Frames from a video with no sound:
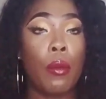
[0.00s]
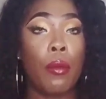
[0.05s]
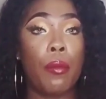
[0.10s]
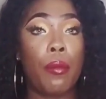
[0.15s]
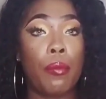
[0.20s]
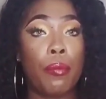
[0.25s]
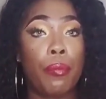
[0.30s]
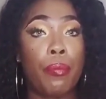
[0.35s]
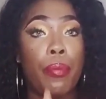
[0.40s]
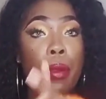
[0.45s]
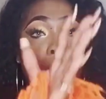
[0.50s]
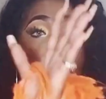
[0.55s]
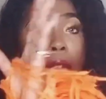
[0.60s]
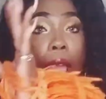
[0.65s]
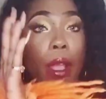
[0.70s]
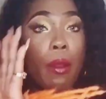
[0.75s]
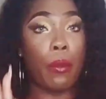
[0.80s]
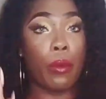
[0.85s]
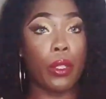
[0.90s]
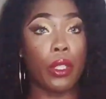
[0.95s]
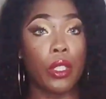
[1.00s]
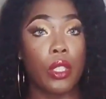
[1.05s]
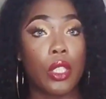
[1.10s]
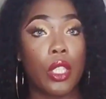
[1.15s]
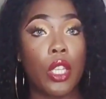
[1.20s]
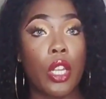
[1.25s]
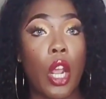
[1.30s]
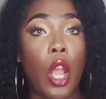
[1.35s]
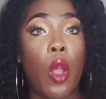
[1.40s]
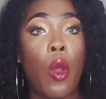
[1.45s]
black ones.
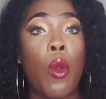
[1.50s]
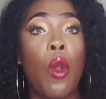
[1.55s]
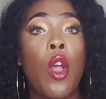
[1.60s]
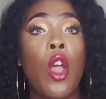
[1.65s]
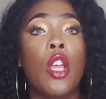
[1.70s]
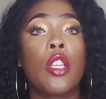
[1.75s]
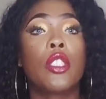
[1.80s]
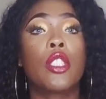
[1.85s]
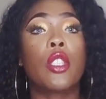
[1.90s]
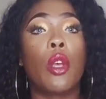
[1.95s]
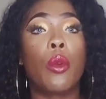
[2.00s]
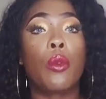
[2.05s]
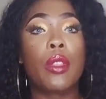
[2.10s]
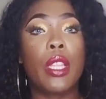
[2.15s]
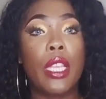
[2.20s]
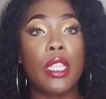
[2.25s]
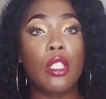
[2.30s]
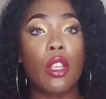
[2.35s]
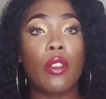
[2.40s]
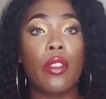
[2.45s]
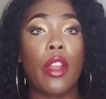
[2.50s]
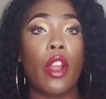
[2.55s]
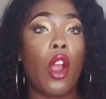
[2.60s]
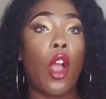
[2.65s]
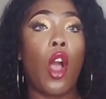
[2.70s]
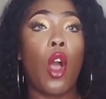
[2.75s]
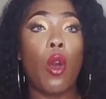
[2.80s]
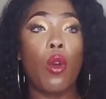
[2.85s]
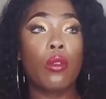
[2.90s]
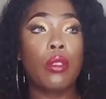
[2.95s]
So these are
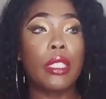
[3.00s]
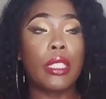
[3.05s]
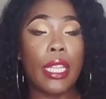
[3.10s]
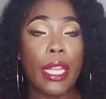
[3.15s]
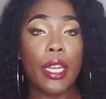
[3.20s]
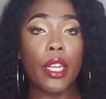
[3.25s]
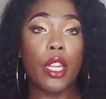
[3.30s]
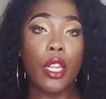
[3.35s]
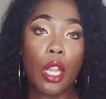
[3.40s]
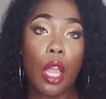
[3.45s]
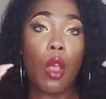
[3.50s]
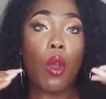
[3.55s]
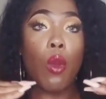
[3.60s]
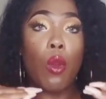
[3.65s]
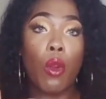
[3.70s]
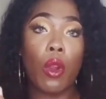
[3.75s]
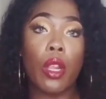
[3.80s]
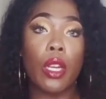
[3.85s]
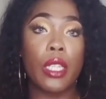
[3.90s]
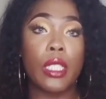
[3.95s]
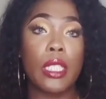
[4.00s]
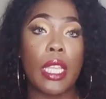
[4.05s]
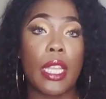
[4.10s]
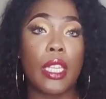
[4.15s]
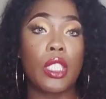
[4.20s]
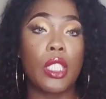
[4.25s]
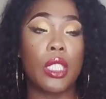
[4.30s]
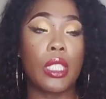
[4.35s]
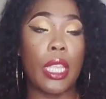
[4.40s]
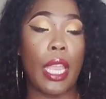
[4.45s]
their own standalone
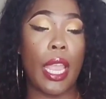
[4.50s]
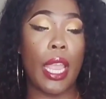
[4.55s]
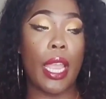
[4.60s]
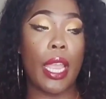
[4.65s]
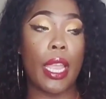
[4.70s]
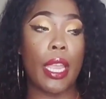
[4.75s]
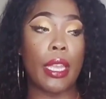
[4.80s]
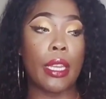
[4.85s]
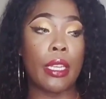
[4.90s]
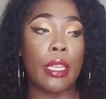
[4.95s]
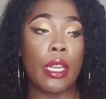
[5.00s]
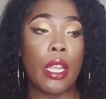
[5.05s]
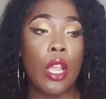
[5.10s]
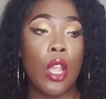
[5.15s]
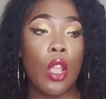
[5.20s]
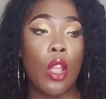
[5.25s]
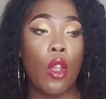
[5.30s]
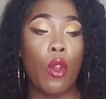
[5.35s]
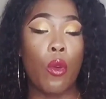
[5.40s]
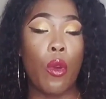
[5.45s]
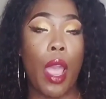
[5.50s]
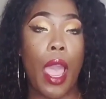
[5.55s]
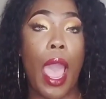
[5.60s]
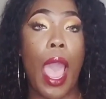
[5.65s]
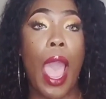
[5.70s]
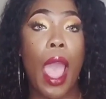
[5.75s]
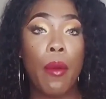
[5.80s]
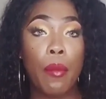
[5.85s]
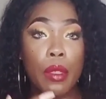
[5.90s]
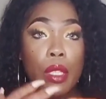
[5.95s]
organizations, and
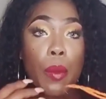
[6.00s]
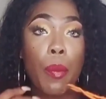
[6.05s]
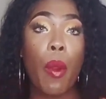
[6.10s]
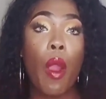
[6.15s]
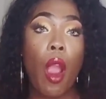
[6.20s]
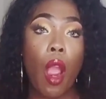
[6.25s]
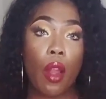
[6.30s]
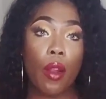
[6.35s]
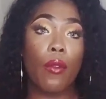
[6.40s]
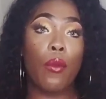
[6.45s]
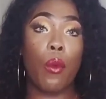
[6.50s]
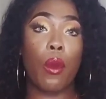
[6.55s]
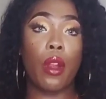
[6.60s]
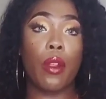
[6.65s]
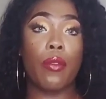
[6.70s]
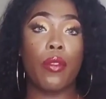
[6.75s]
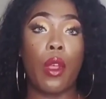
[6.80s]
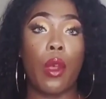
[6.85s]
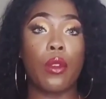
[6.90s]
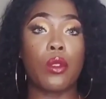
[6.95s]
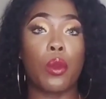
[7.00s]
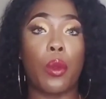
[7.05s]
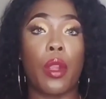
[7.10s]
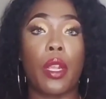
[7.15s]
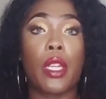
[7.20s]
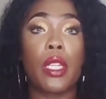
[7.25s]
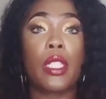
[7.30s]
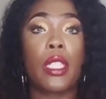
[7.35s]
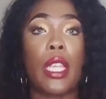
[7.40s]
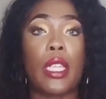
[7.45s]
I was a part of one of those
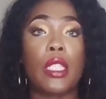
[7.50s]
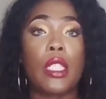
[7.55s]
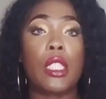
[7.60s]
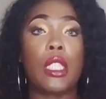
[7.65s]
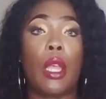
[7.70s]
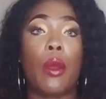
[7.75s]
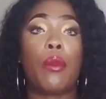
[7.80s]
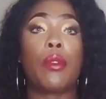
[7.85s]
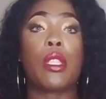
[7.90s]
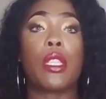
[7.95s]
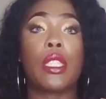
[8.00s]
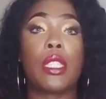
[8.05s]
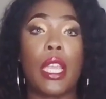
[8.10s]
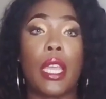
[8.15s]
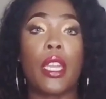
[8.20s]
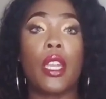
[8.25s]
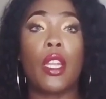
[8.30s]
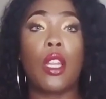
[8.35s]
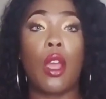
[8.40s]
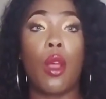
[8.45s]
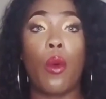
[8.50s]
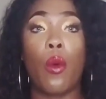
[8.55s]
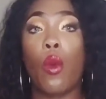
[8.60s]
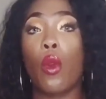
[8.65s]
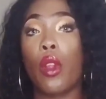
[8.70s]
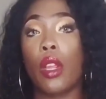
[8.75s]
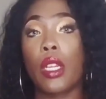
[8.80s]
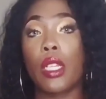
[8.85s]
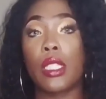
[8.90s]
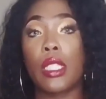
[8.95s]
organizations that was a standalone
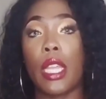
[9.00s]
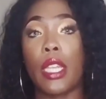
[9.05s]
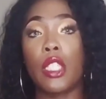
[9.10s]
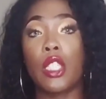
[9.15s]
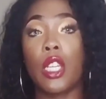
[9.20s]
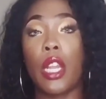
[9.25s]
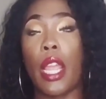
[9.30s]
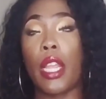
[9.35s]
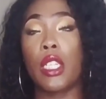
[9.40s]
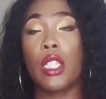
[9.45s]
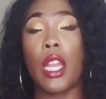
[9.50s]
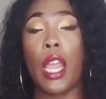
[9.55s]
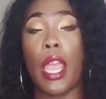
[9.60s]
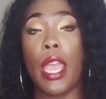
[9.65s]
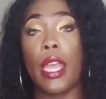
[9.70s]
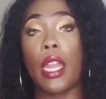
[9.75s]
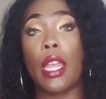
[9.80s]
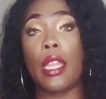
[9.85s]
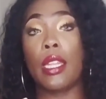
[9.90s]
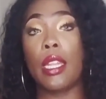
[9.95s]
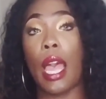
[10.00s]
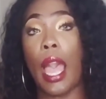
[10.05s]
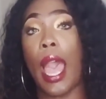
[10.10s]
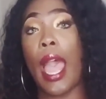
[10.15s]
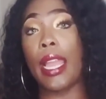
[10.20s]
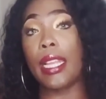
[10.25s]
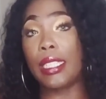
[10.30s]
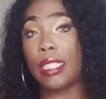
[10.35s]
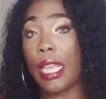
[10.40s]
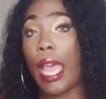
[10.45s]
organization. Actually, I had a
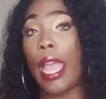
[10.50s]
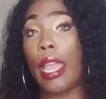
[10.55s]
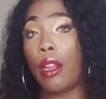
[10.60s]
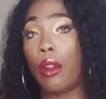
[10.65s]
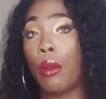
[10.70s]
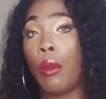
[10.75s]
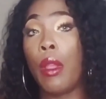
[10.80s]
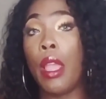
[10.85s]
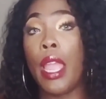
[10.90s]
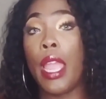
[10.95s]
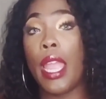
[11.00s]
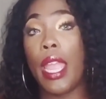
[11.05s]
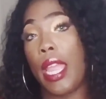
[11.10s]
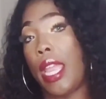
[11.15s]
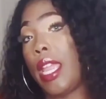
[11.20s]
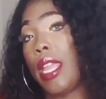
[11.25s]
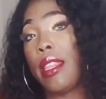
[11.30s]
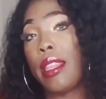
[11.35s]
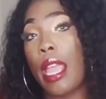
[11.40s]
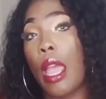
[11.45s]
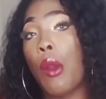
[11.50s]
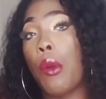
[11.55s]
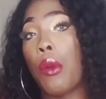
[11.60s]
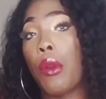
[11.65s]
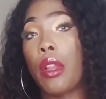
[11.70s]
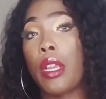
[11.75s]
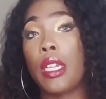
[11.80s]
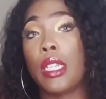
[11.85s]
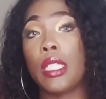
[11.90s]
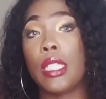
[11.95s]
high title in that
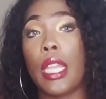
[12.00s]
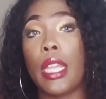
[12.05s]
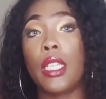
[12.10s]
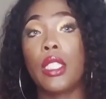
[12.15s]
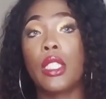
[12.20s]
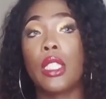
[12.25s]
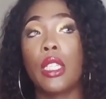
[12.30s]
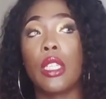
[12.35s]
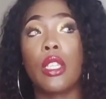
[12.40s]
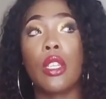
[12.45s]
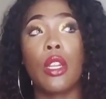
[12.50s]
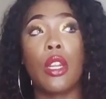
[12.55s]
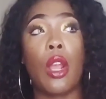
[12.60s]
organization,